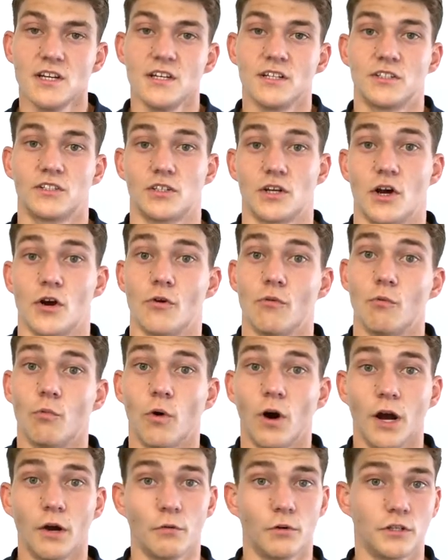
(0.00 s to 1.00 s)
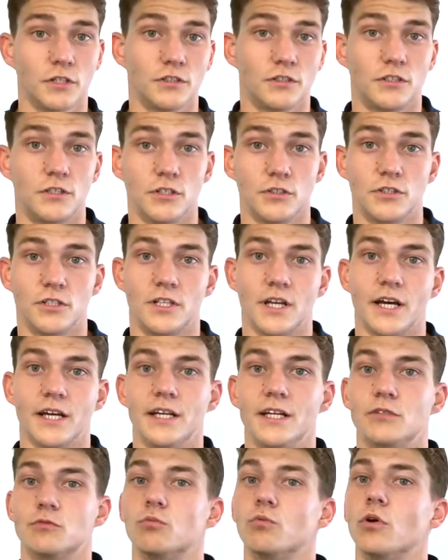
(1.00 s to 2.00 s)
So what I want you to do today
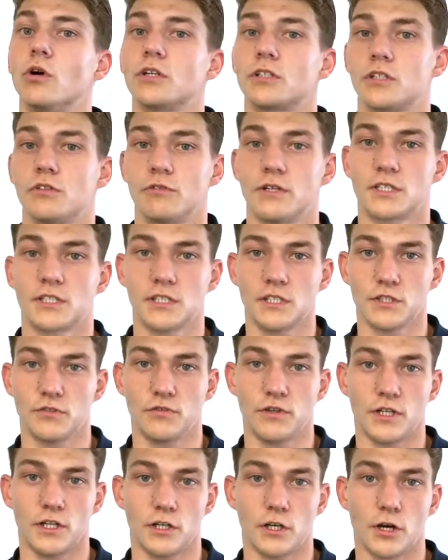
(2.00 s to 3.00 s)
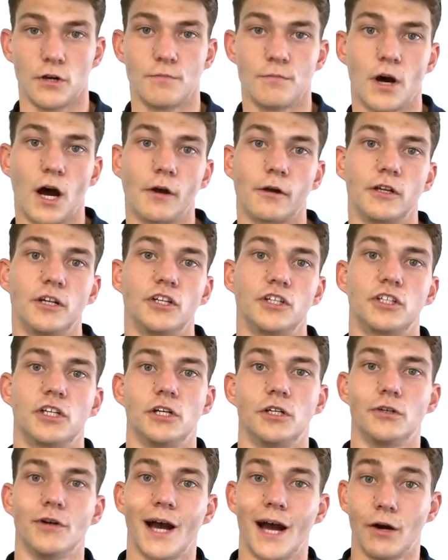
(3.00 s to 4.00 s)
is watch the rest of this video. I'm going to show
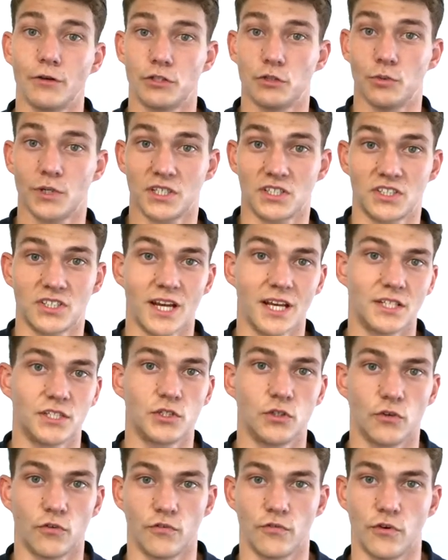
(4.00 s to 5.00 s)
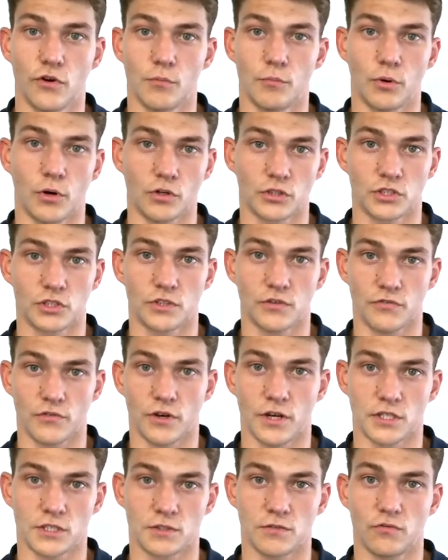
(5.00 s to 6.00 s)
you how to assess your foot posture
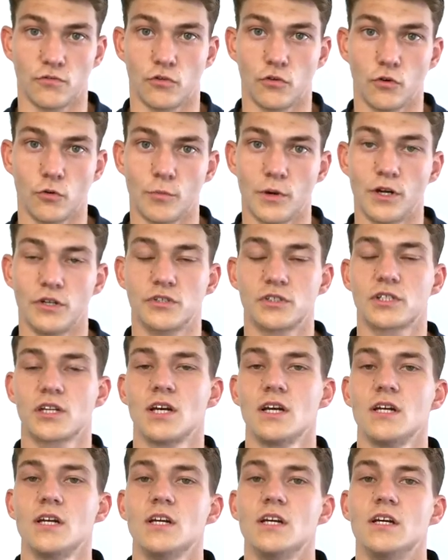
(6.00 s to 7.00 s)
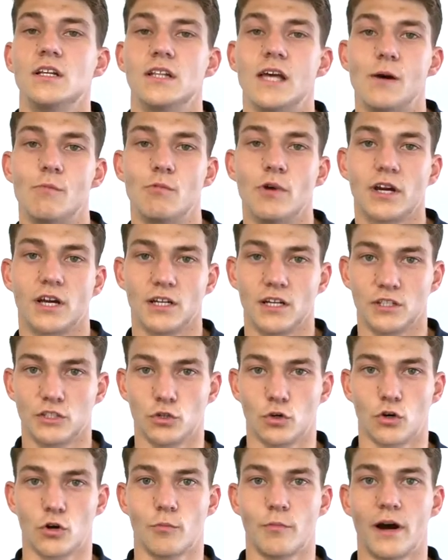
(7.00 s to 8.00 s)
first and foremost. Then we're going to
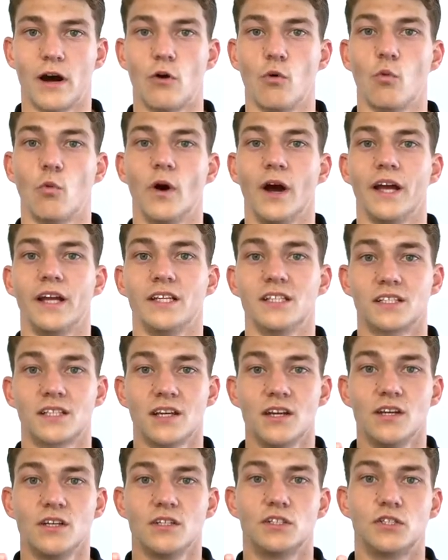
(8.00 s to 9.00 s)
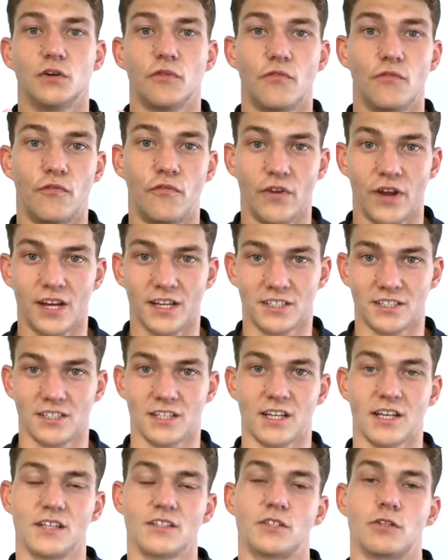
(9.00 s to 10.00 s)
talk about ways to fix
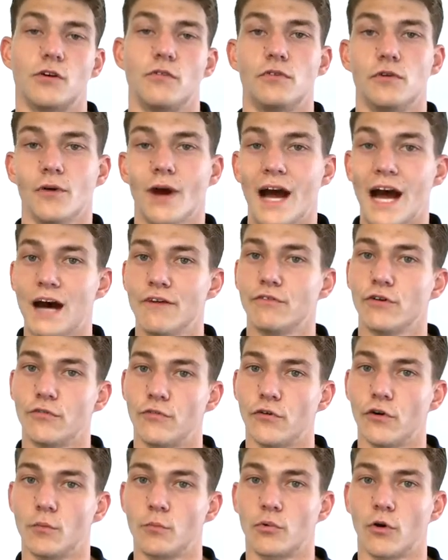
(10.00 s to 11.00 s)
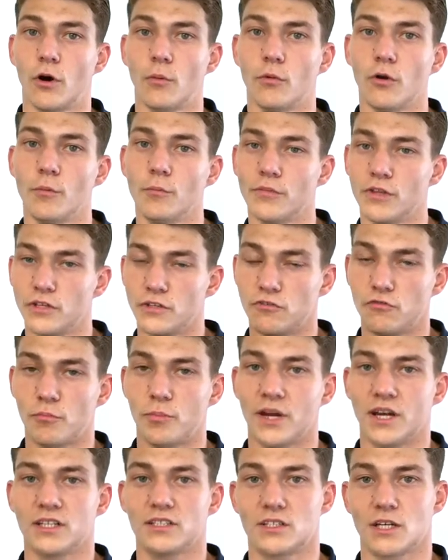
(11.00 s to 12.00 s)
it. So if you have a foot problem that you've
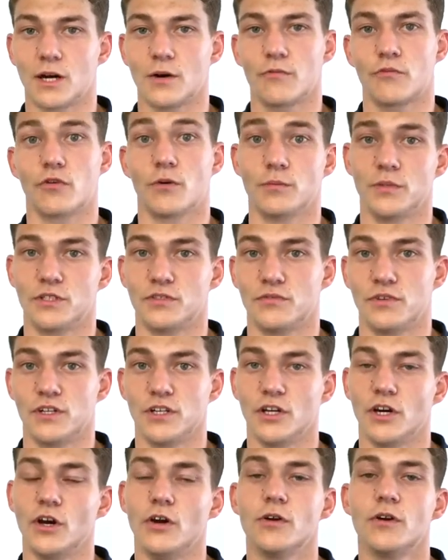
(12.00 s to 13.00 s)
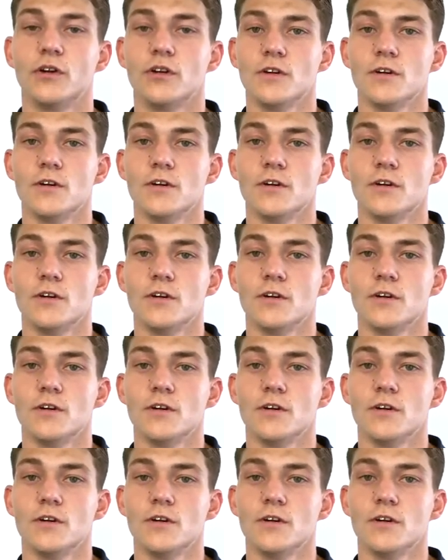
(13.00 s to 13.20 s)
picked up from this video,